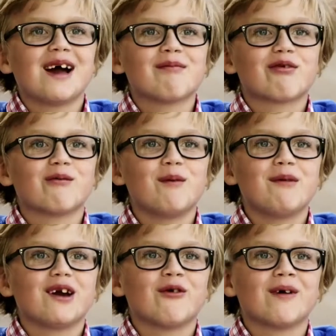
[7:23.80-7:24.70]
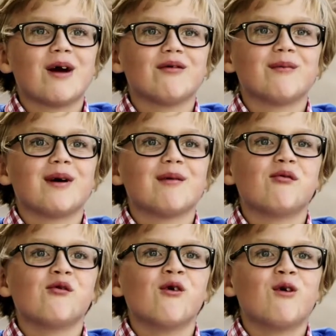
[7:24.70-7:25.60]
I'm swimming around in my
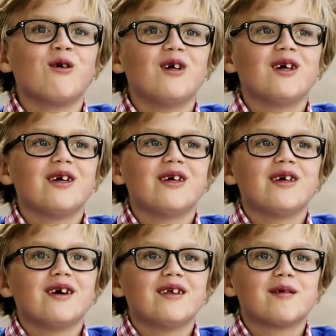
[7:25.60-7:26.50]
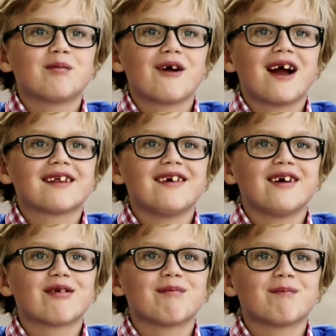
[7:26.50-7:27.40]
pool to
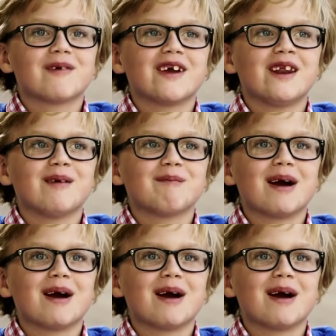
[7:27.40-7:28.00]
practice getting